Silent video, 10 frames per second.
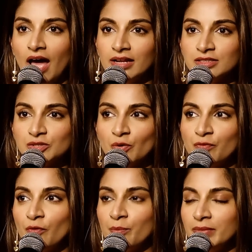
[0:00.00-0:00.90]
And so
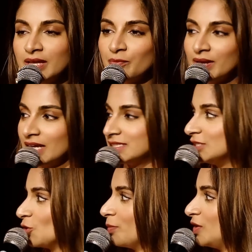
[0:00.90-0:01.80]
for me, when I
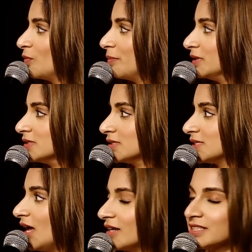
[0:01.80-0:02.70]
see so many women
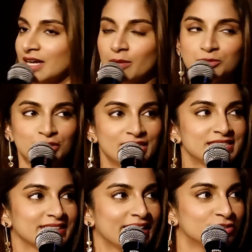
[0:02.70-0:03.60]
starting up,
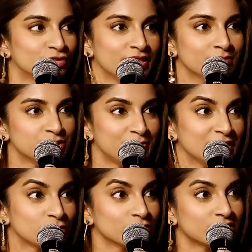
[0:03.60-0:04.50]
chasing their dreams,
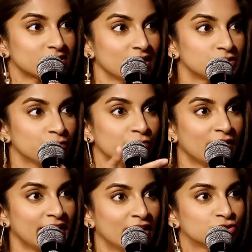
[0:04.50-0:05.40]
being so successful
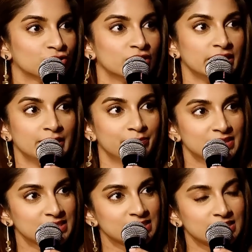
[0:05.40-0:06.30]
financially in
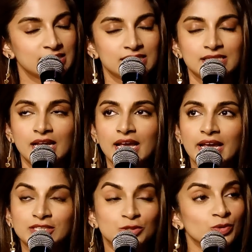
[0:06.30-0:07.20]
businesses,
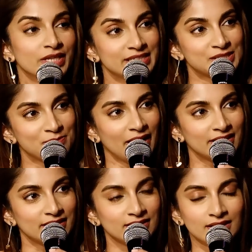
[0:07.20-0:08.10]
it's truly
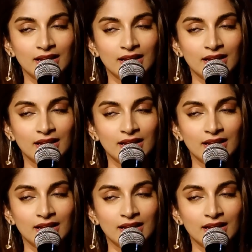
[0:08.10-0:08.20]
inspiring.